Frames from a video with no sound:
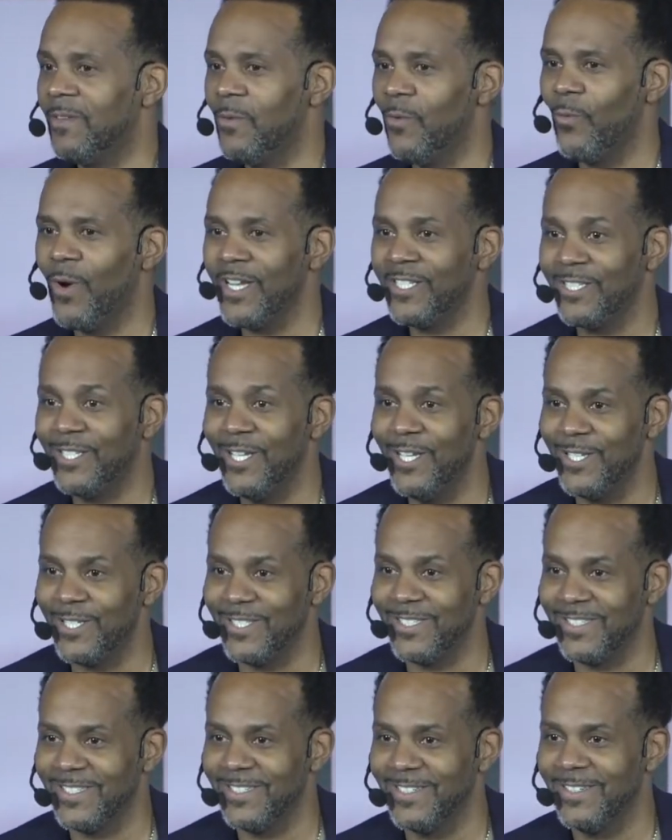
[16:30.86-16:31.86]
Watch
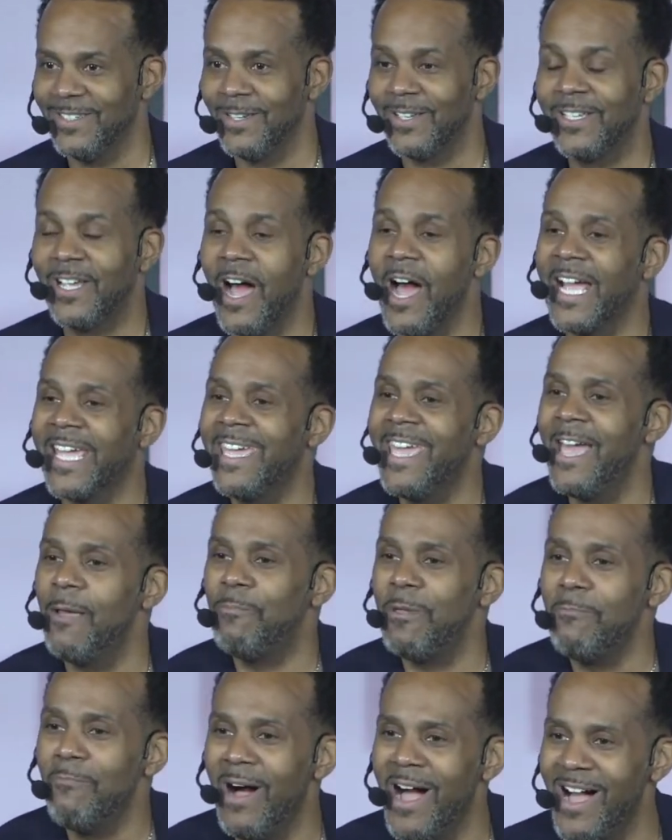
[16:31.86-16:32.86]
this. God can't
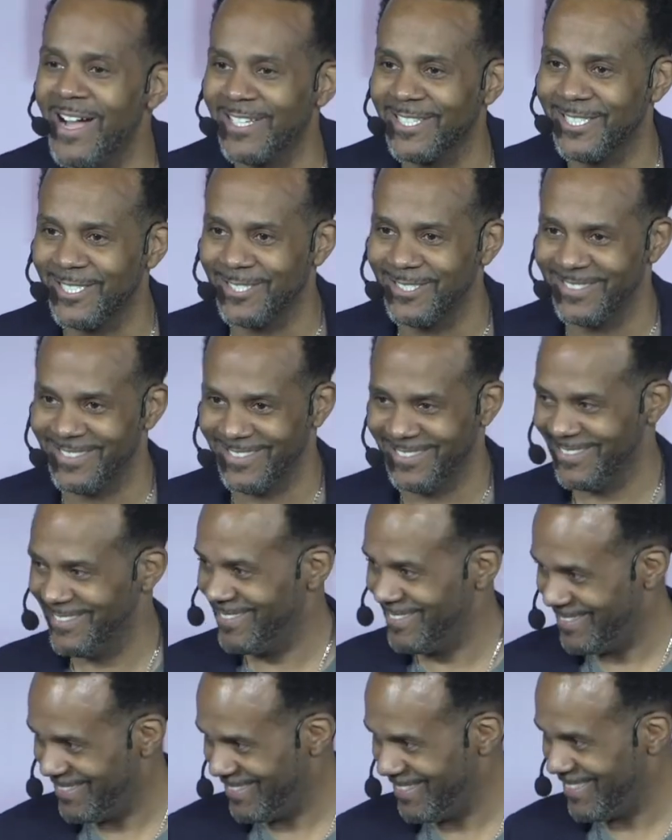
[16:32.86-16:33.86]
be mocked.
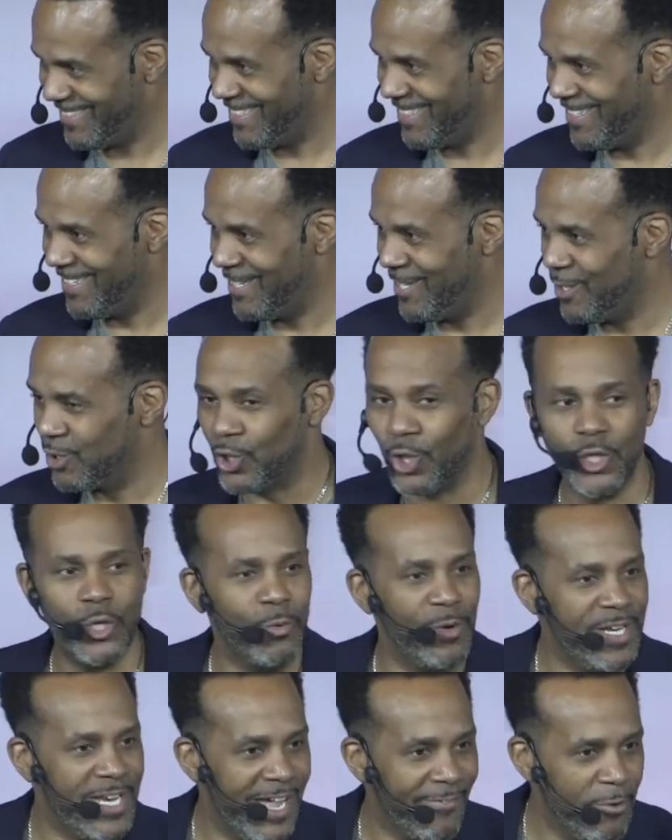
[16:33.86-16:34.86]
So you
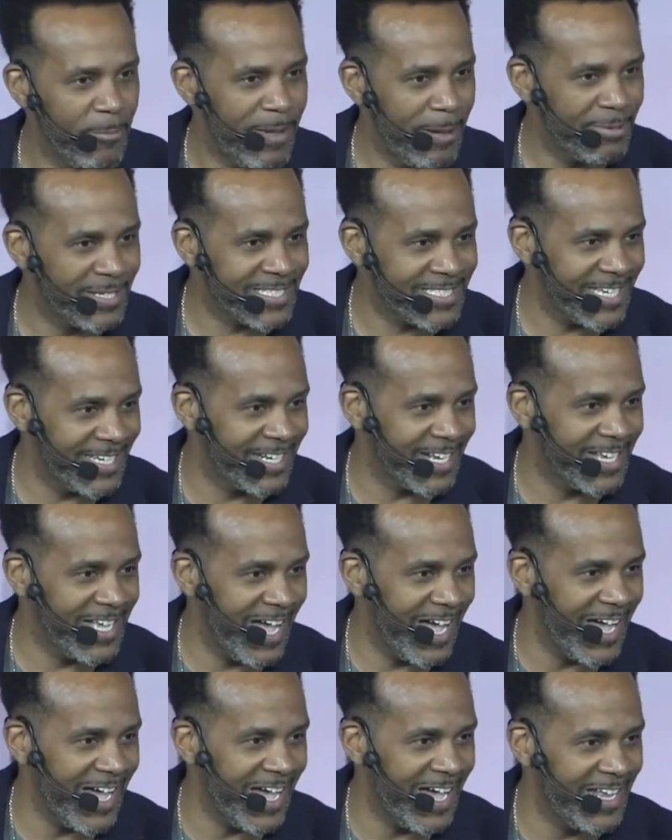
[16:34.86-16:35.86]
will never be able to say to
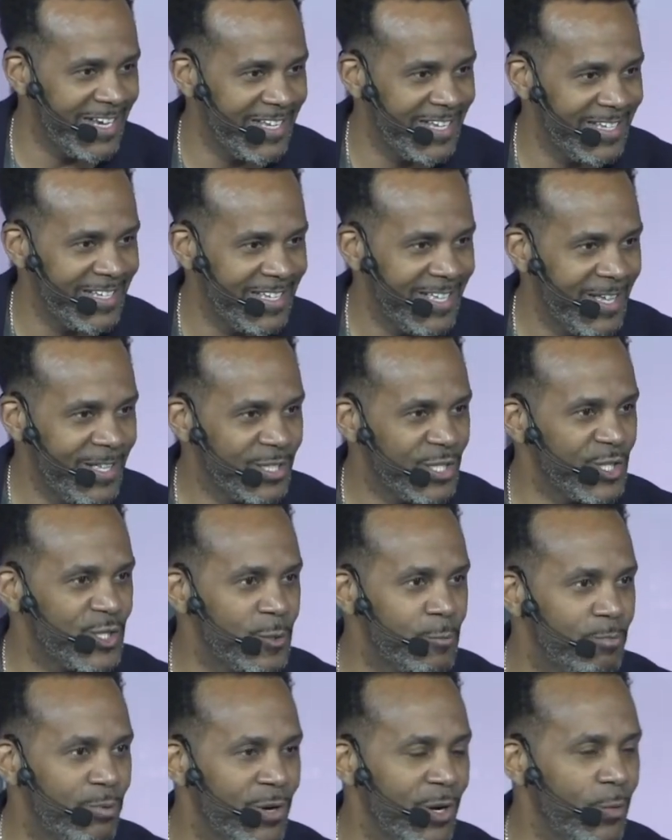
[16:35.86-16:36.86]
God, the
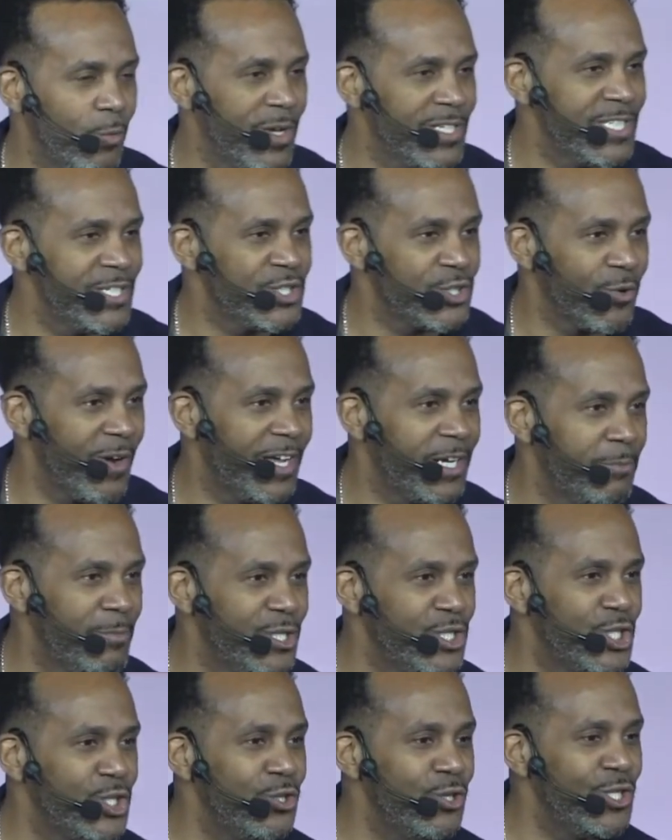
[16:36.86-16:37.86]
Spirit wasn't trying to
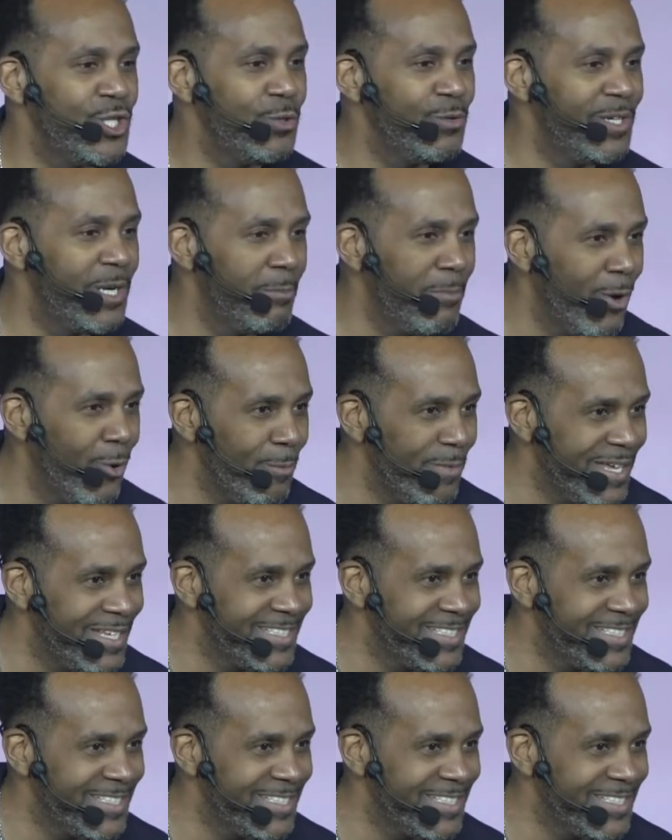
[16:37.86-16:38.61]
mature you in the moment.